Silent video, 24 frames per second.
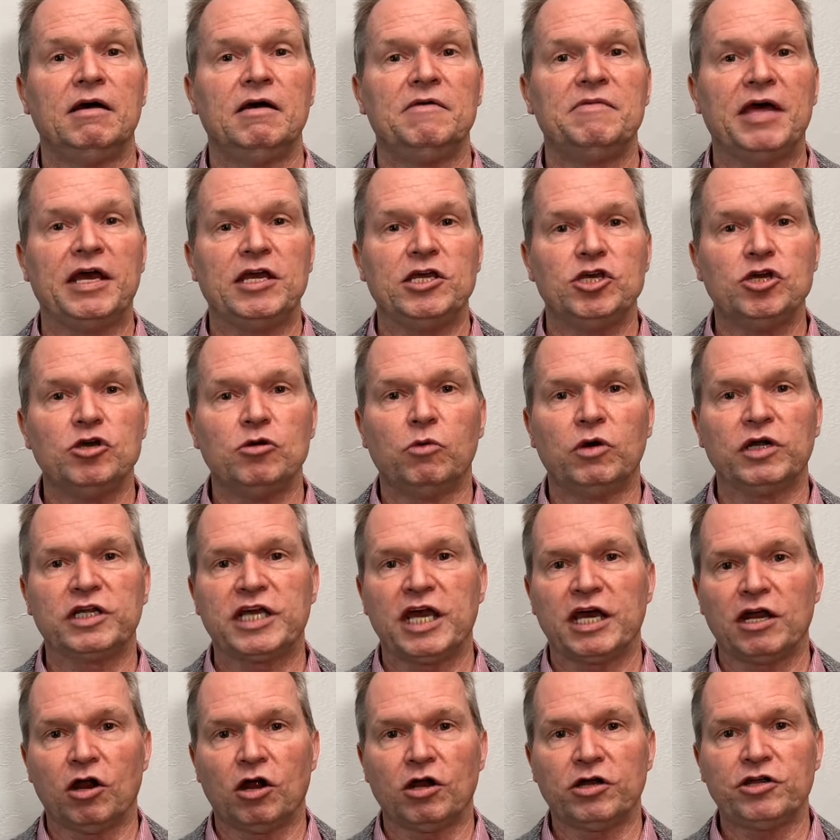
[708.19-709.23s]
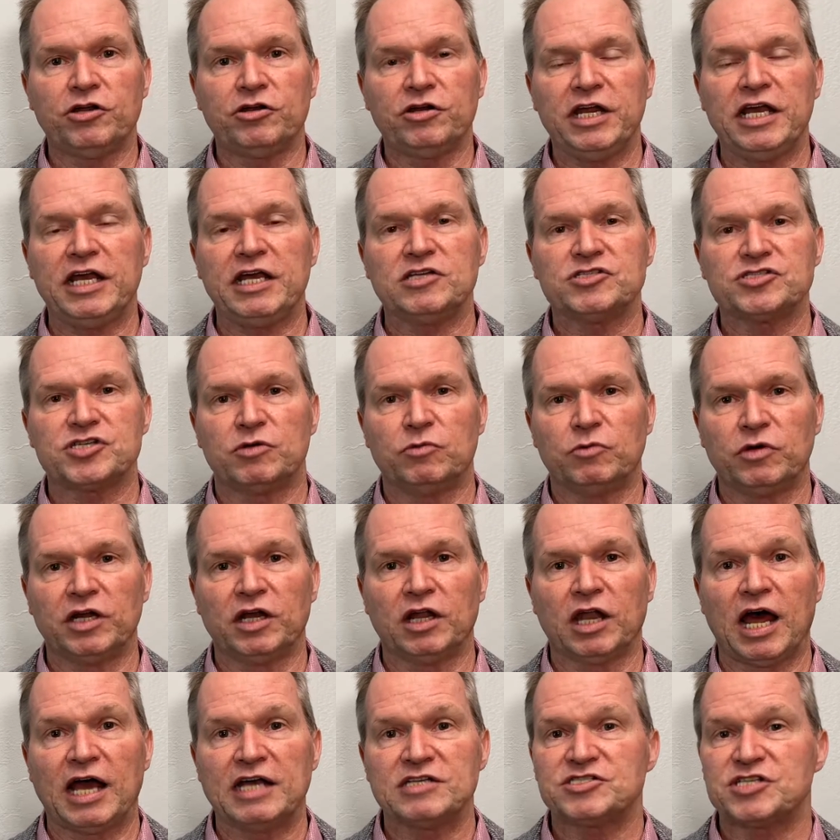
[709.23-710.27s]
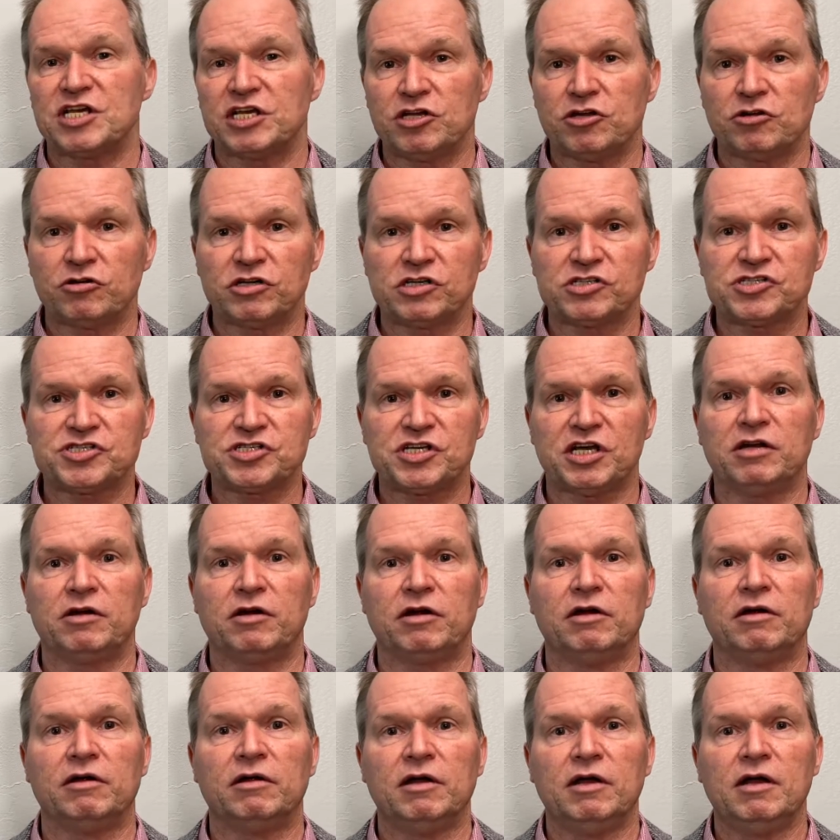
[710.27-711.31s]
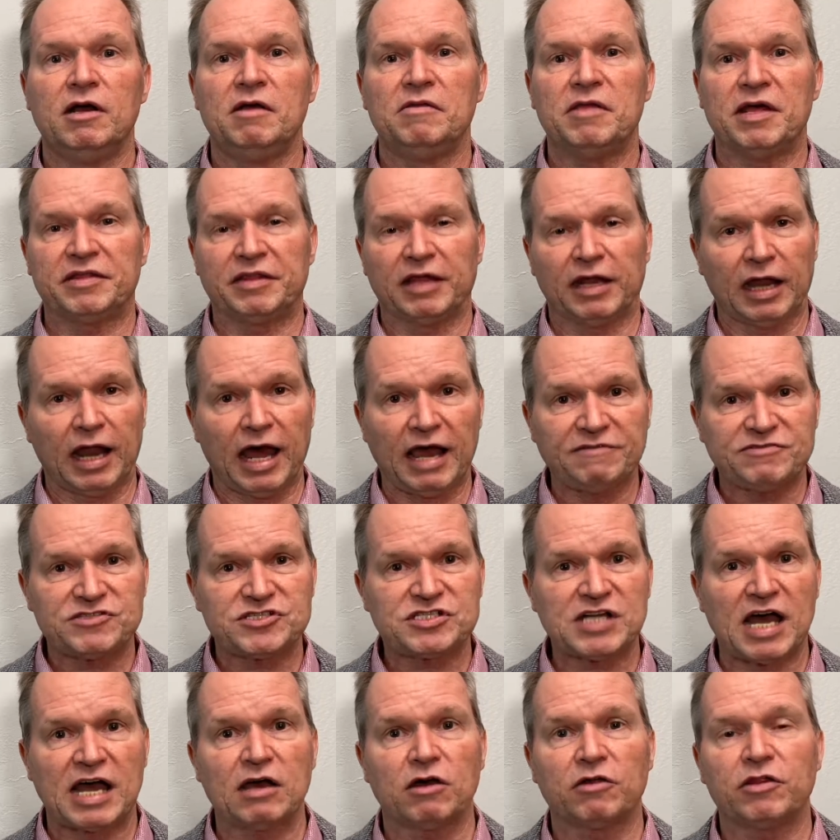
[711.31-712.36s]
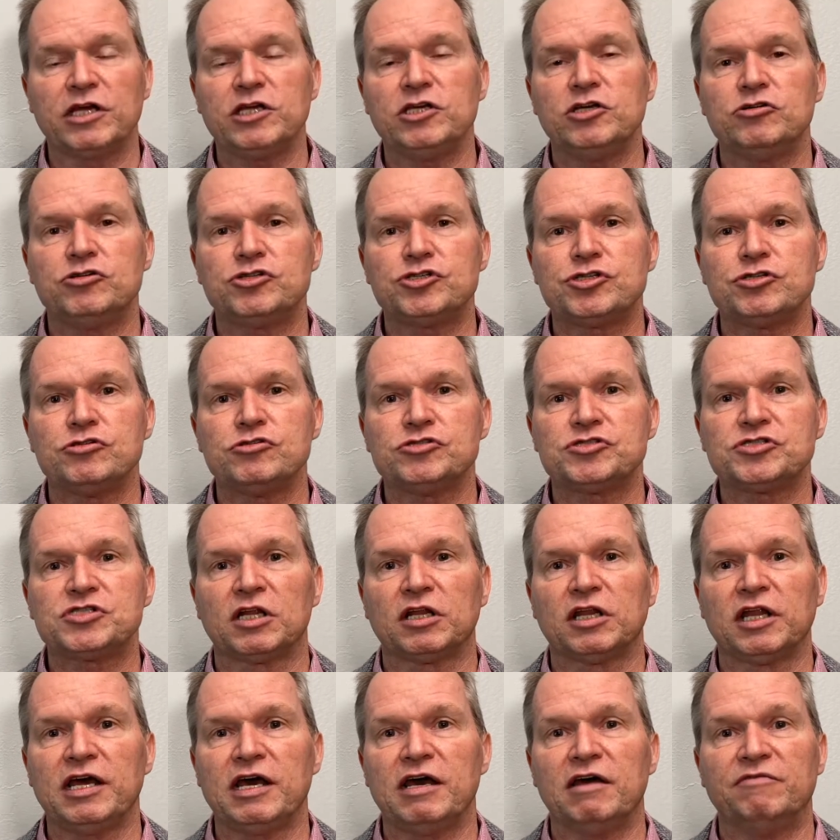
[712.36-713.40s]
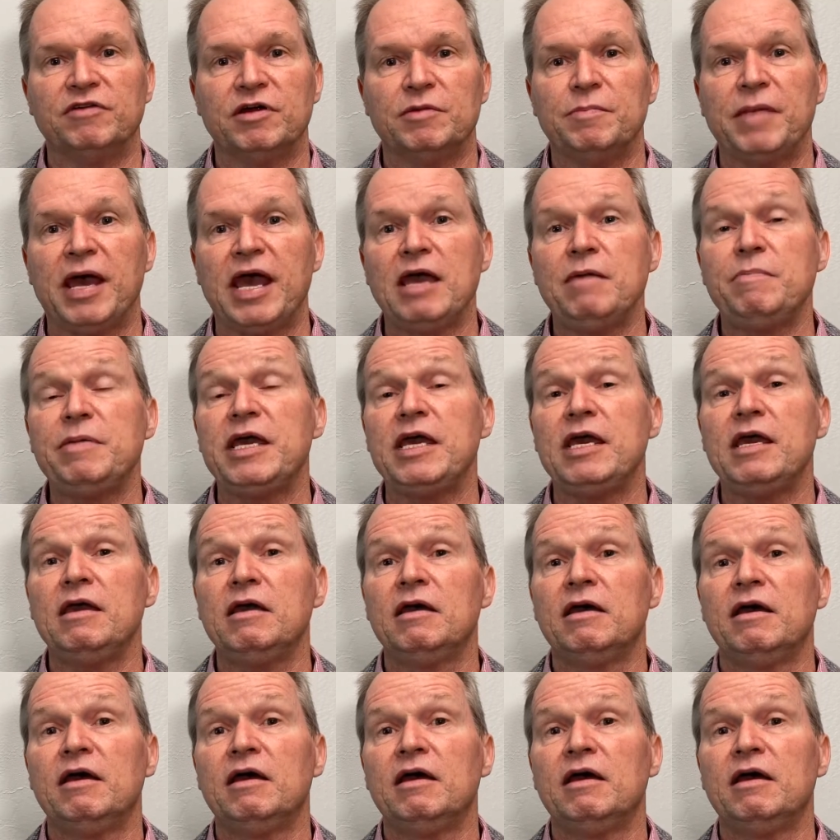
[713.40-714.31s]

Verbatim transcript: That you would get on your knees and realize that you're a sinner, that the lifestyle that you choose to live, and maybe